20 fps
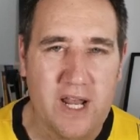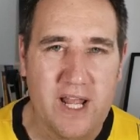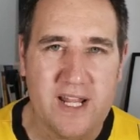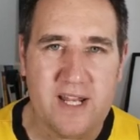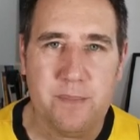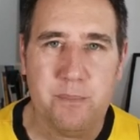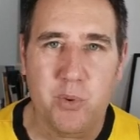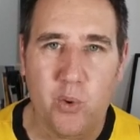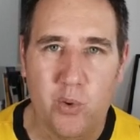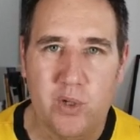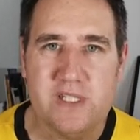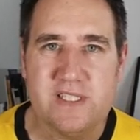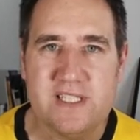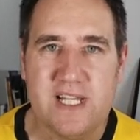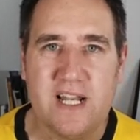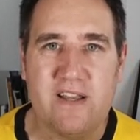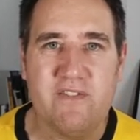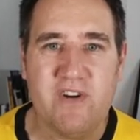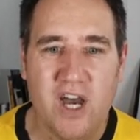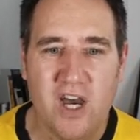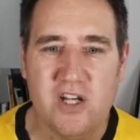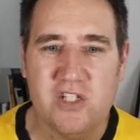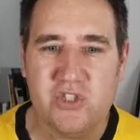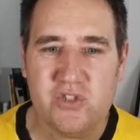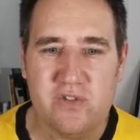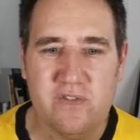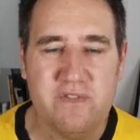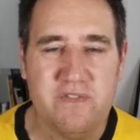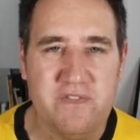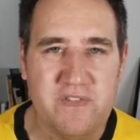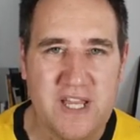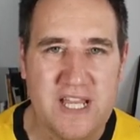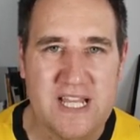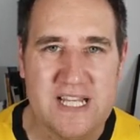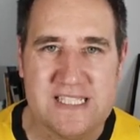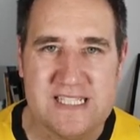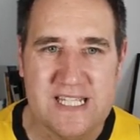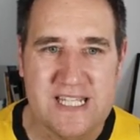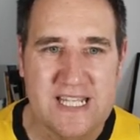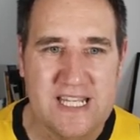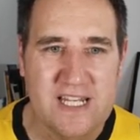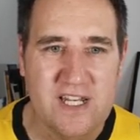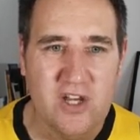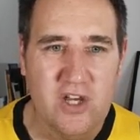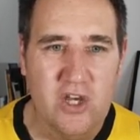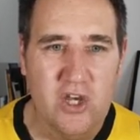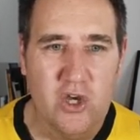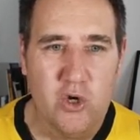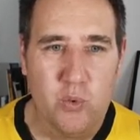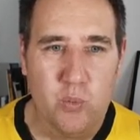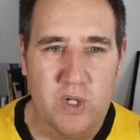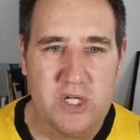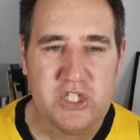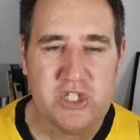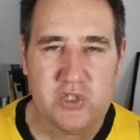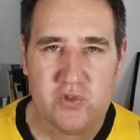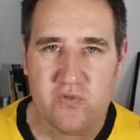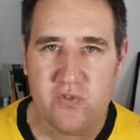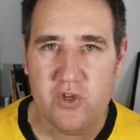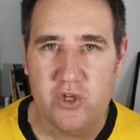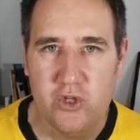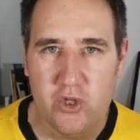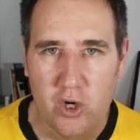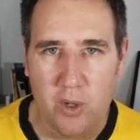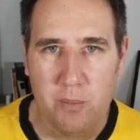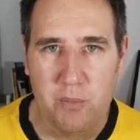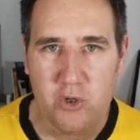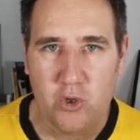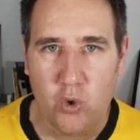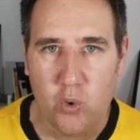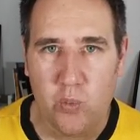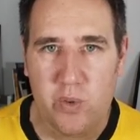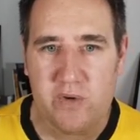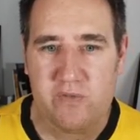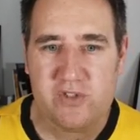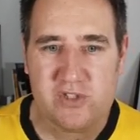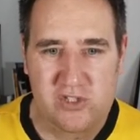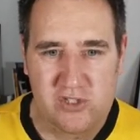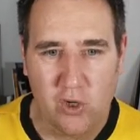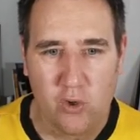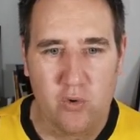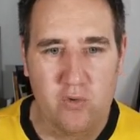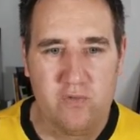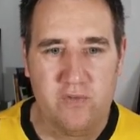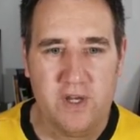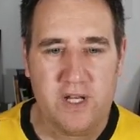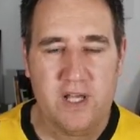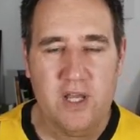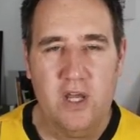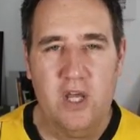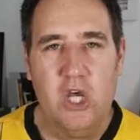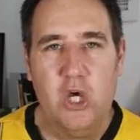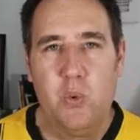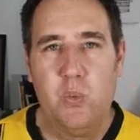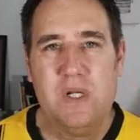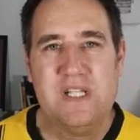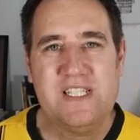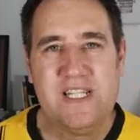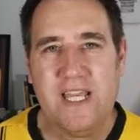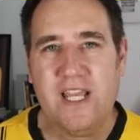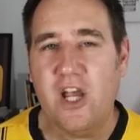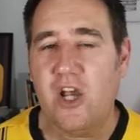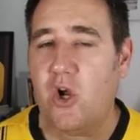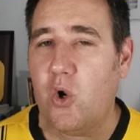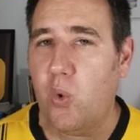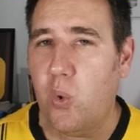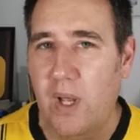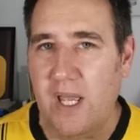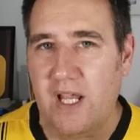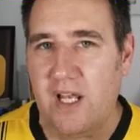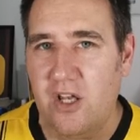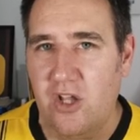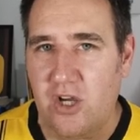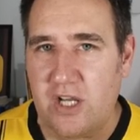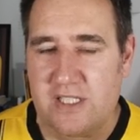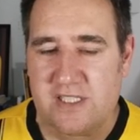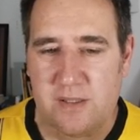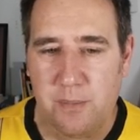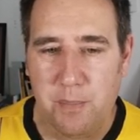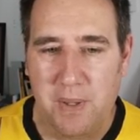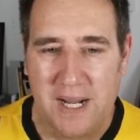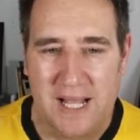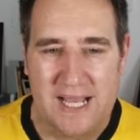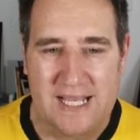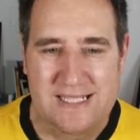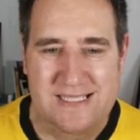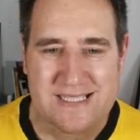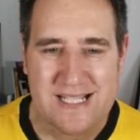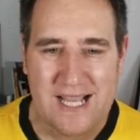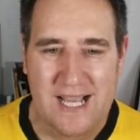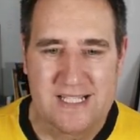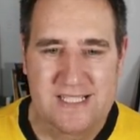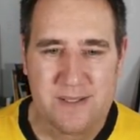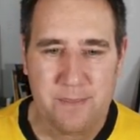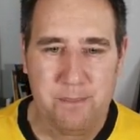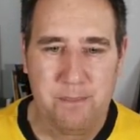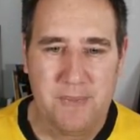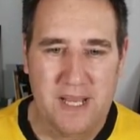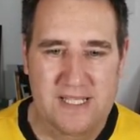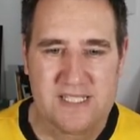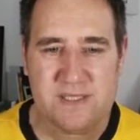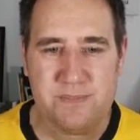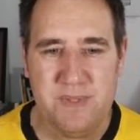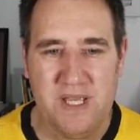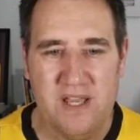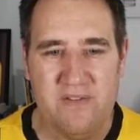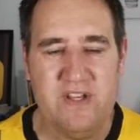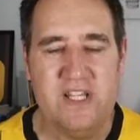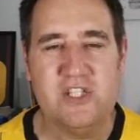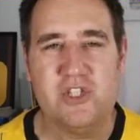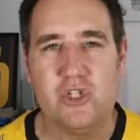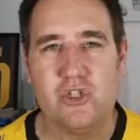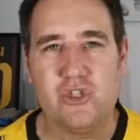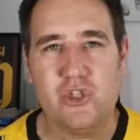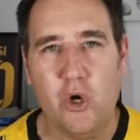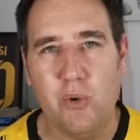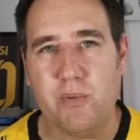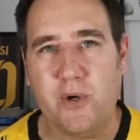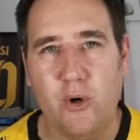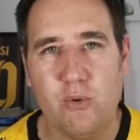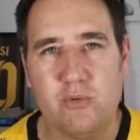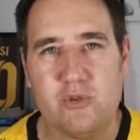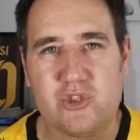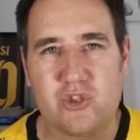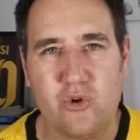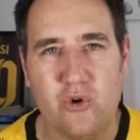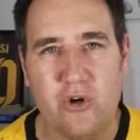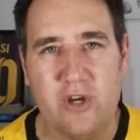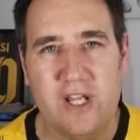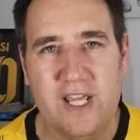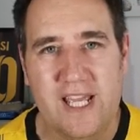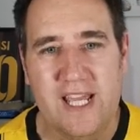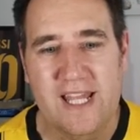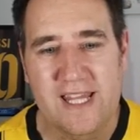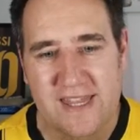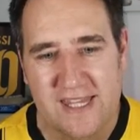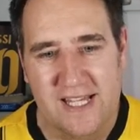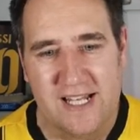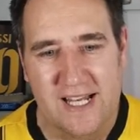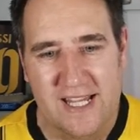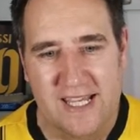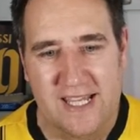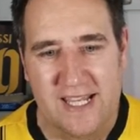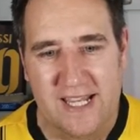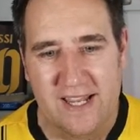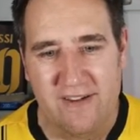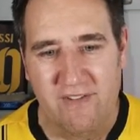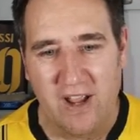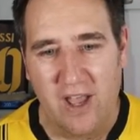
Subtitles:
and a point tally of 113, which is phenomenal with Salford. We take a quick look at some player stats. Matt Smith is the top goal scorer in the league